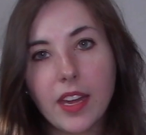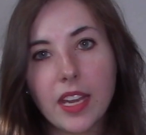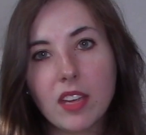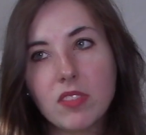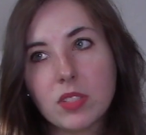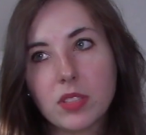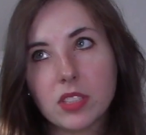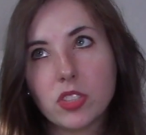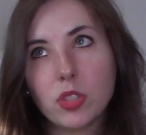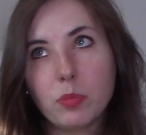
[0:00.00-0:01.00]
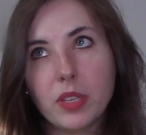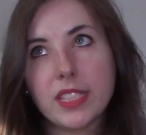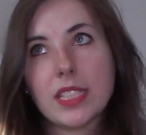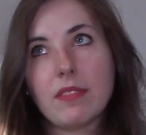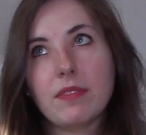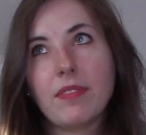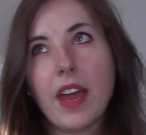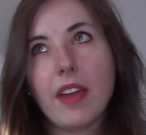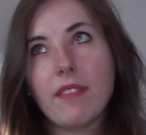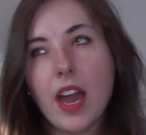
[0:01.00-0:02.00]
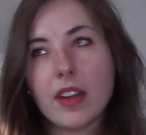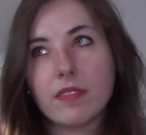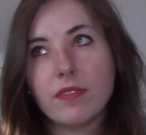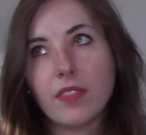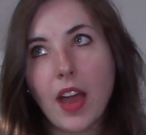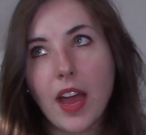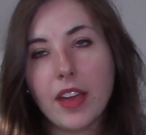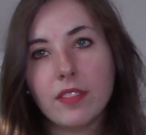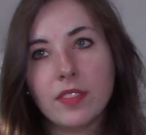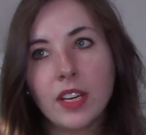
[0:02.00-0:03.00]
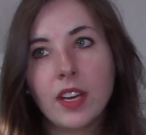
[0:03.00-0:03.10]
I gave this one a 2.75 out of 5.